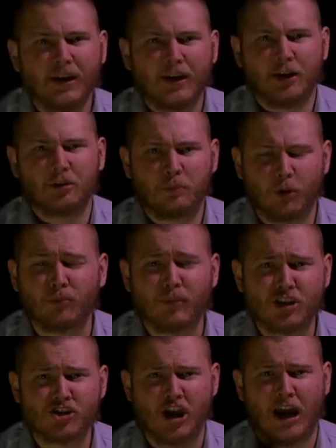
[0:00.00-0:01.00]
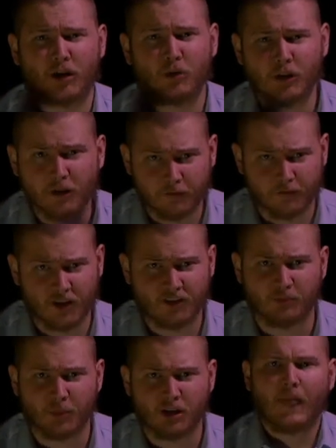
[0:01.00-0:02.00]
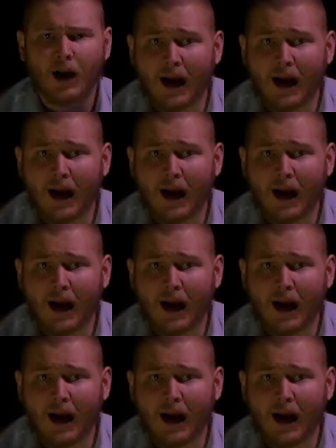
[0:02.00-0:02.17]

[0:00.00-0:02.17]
it'll put my shadow in front of me.